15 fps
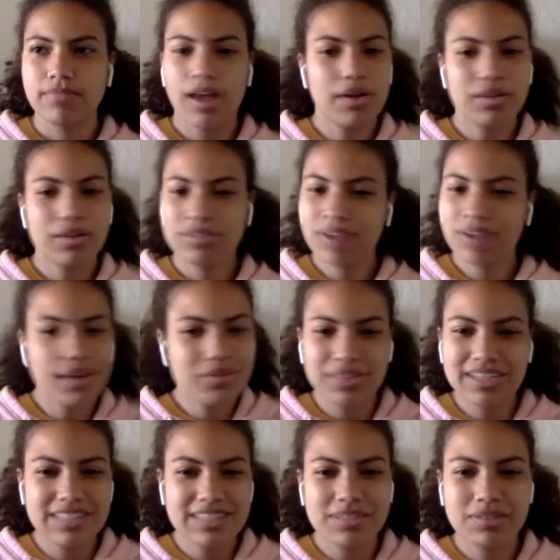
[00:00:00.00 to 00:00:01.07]
I I don't
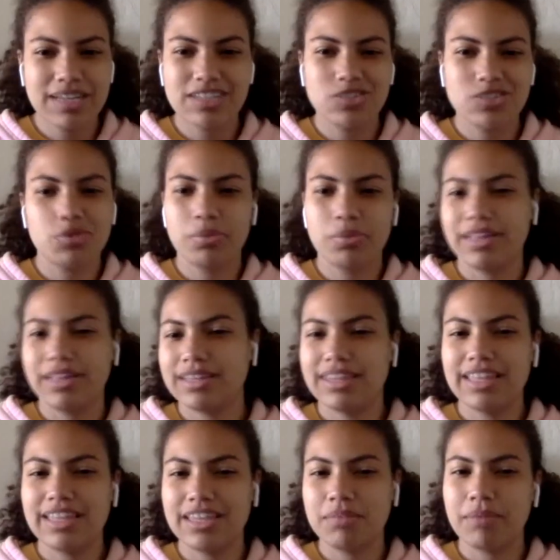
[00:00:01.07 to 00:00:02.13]
think it's intentional but like
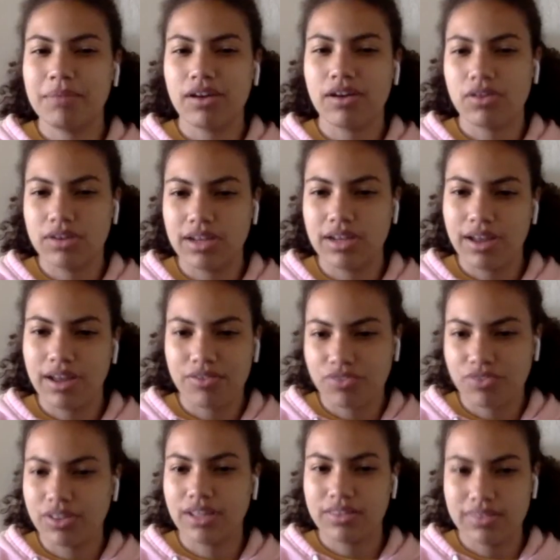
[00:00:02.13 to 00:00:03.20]
thinking back on it i feel
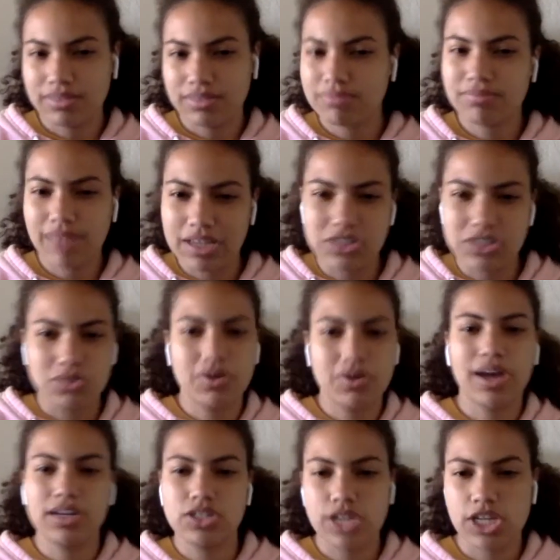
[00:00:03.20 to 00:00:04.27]
like i do
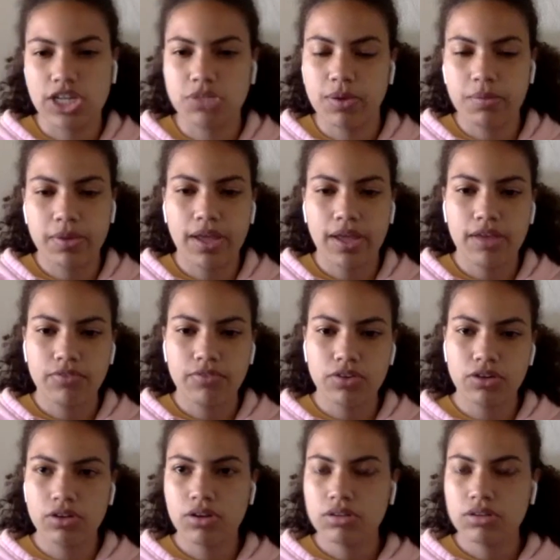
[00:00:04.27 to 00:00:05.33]
kind of change my
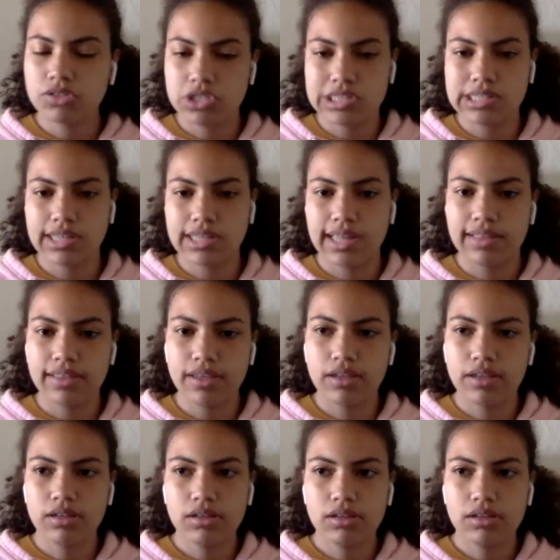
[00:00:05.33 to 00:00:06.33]
behavior just slightly